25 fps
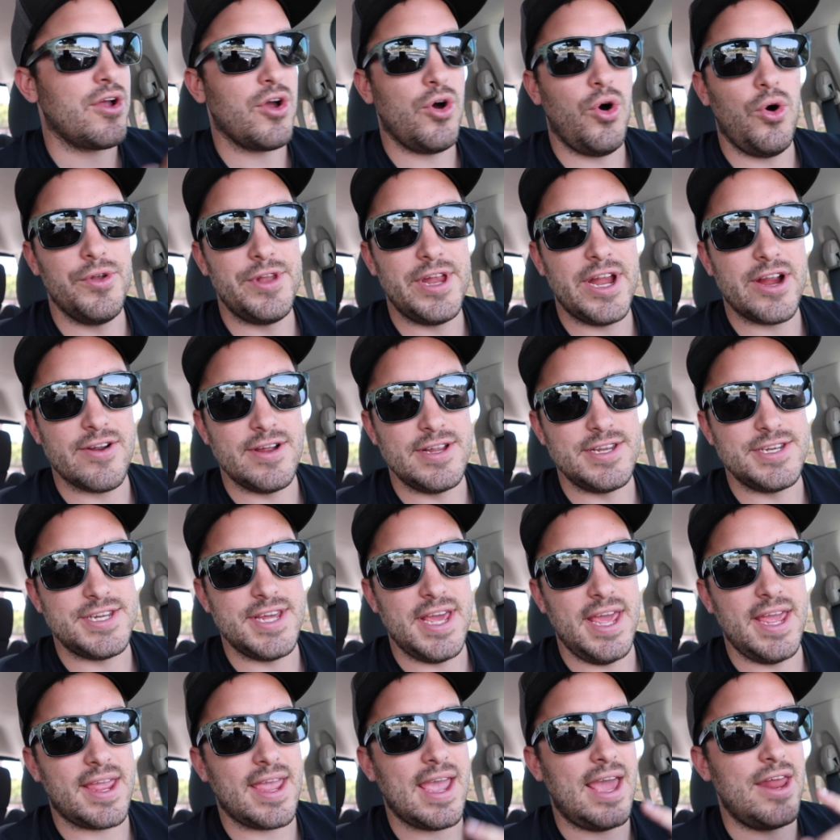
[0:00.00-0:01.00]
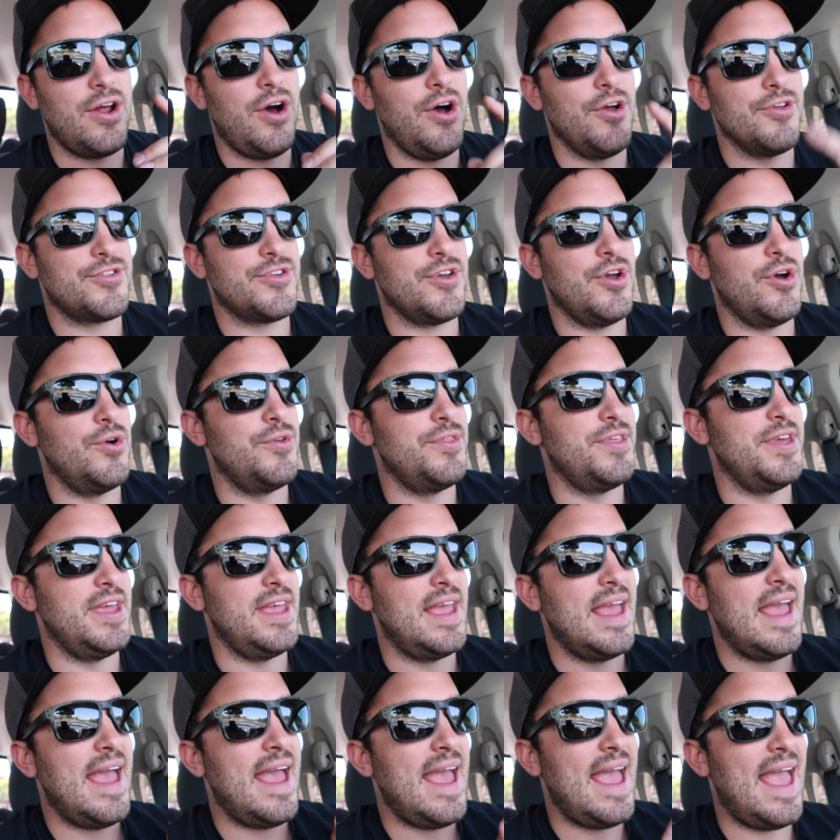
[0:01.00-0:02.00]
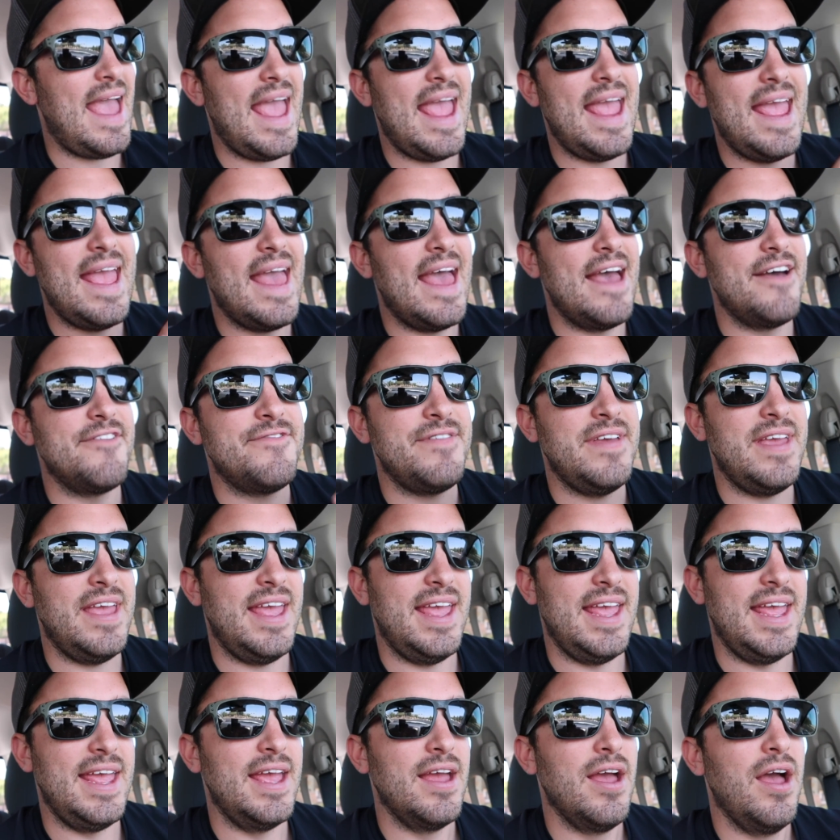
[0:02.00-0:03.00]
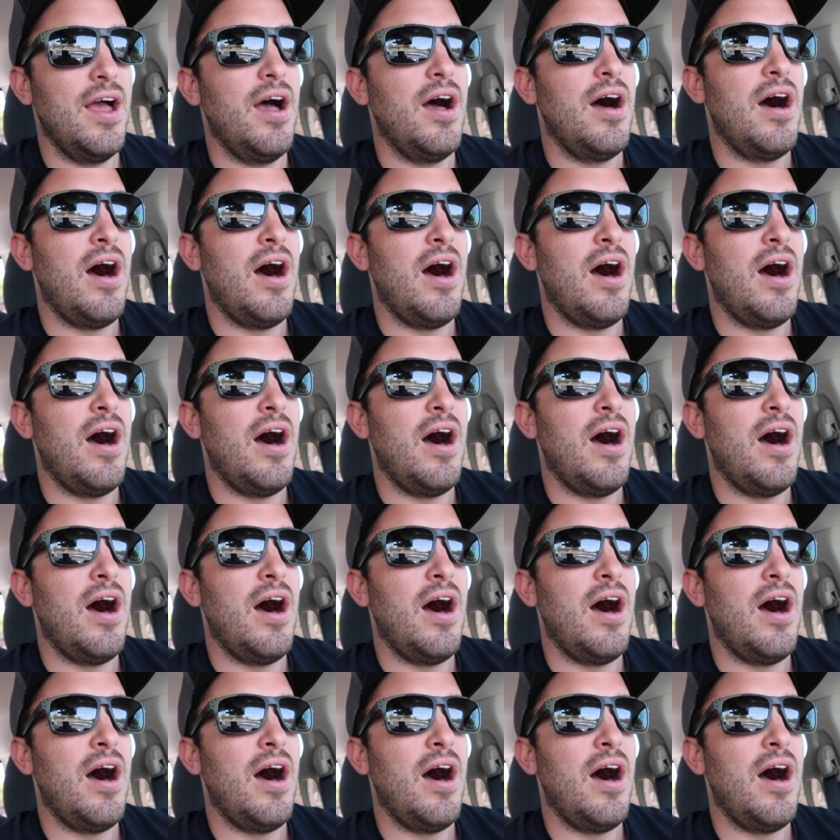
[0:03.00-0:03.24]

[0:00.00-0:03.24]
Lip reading: cold air intake, and also the AFE